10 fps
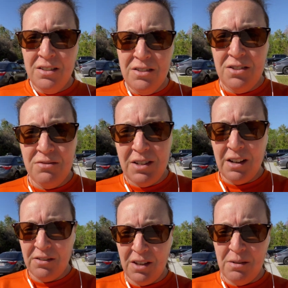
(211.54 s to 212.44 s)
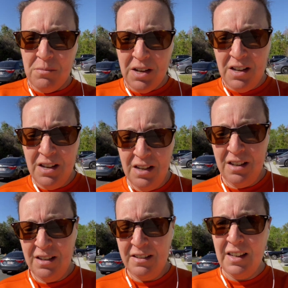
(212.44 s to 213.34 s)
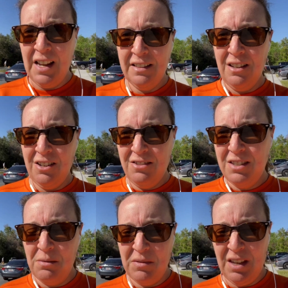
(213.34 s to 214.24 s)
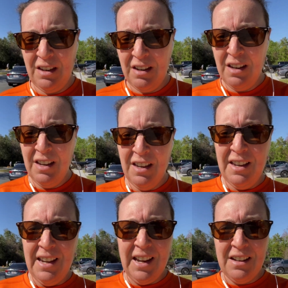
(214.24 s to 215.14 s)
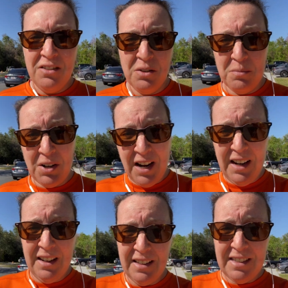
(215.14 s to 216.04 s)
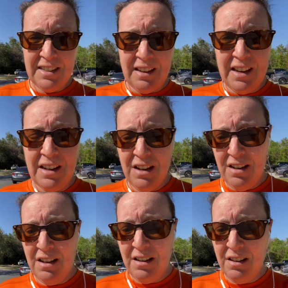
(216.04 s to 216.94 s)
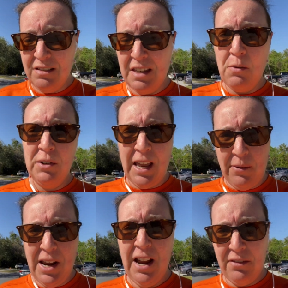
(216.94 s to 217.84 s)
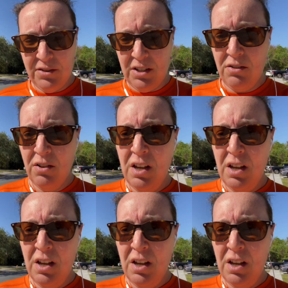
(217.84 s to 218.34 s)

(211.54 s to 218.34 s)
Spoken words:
You tell them not to do something, and in their brain, it's like, well, now I have to.